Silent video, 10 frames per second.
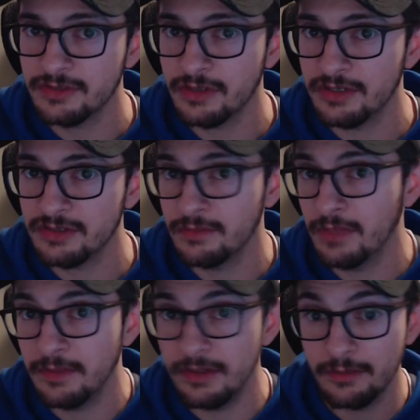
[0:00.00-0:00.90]
So I assume
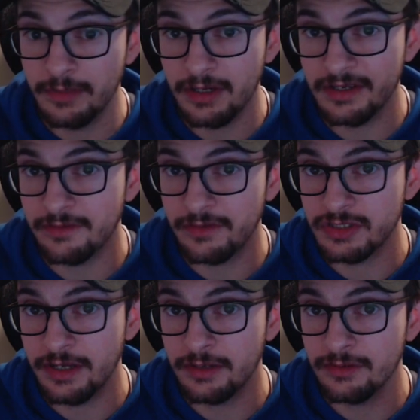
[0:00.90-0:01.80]
maybe there'll be like different
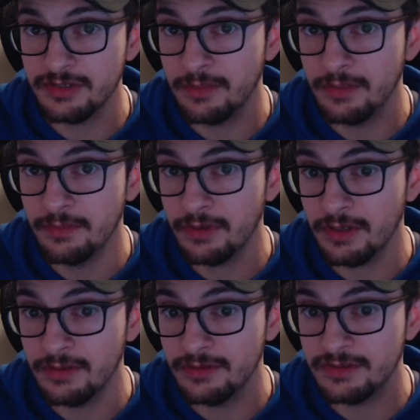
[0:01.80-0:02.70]
channels that people
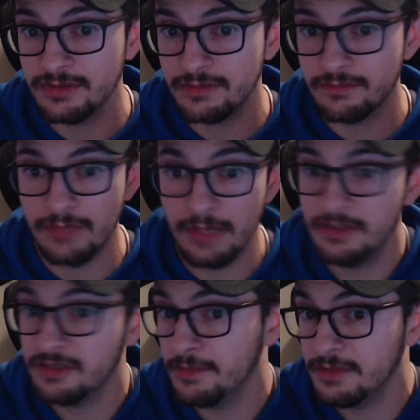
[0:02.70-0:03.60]
can use maybe
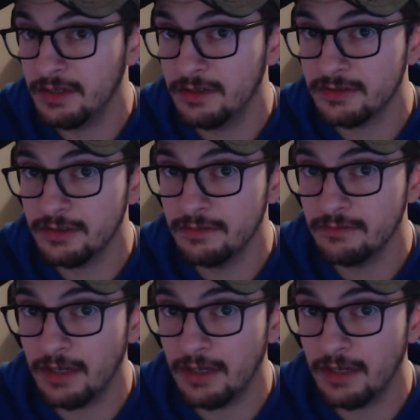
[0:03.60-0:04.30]
simultaneously.